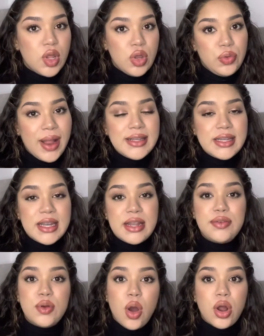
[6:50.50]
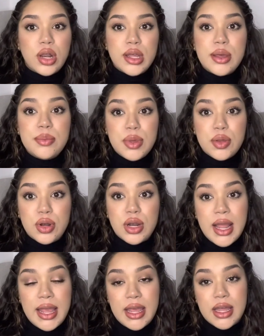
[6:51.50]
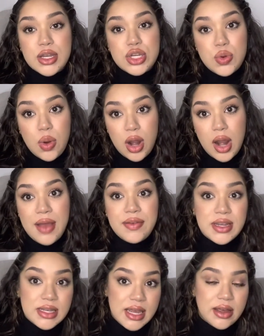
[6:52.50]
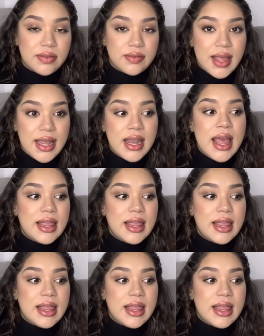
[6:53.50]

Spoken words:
granted, if you are a commuter and you are having to take a flight,